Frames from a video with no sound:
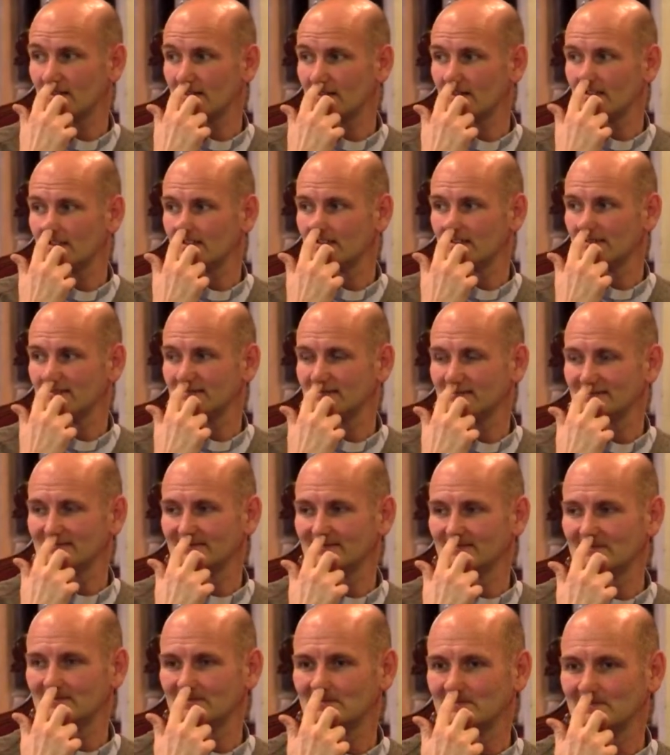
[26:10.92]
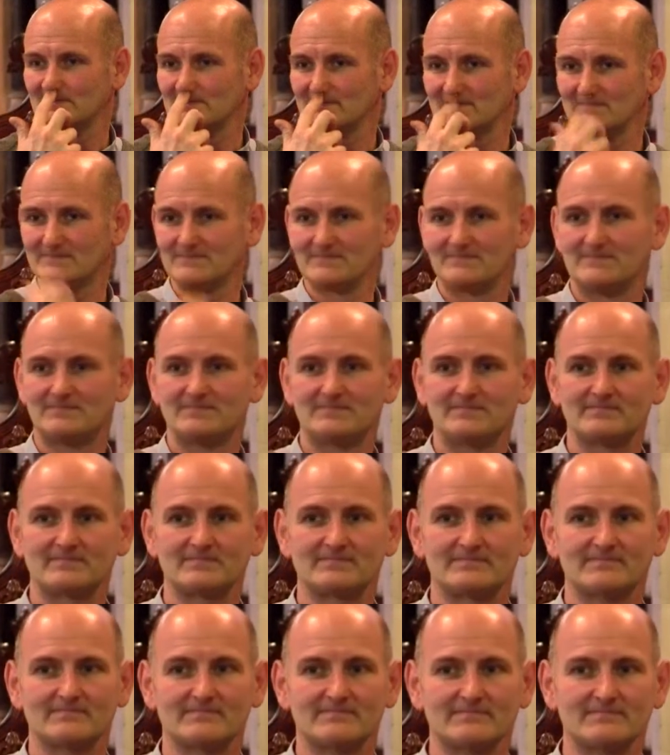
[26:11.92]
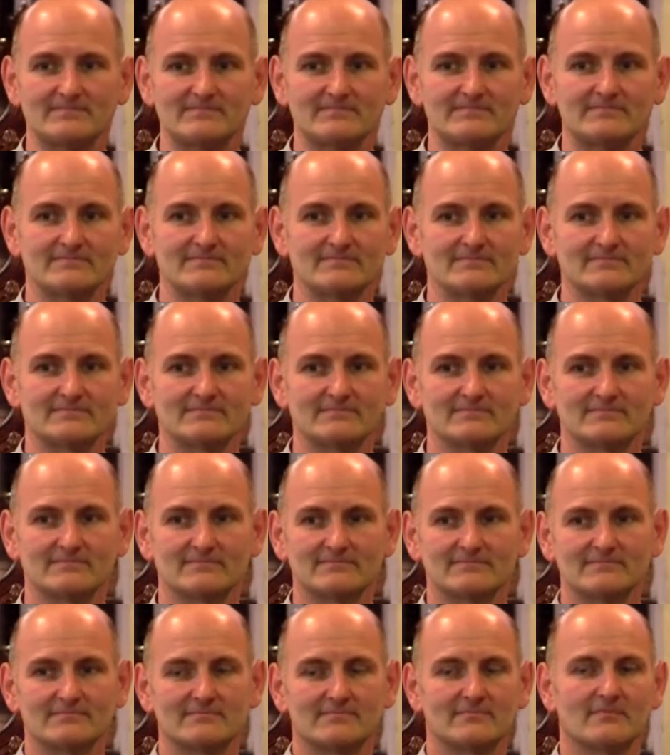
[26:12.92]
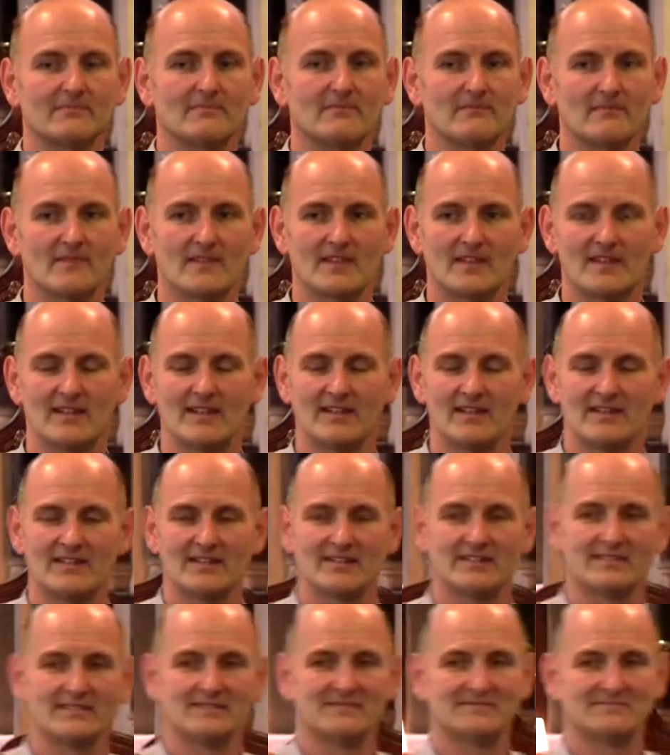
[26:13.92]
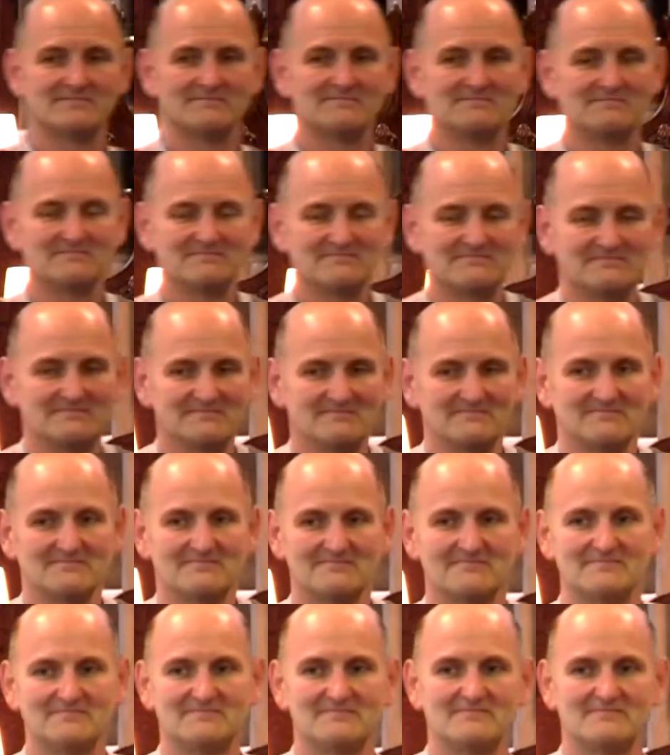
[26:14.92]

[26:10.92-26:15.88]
Nobody speaks.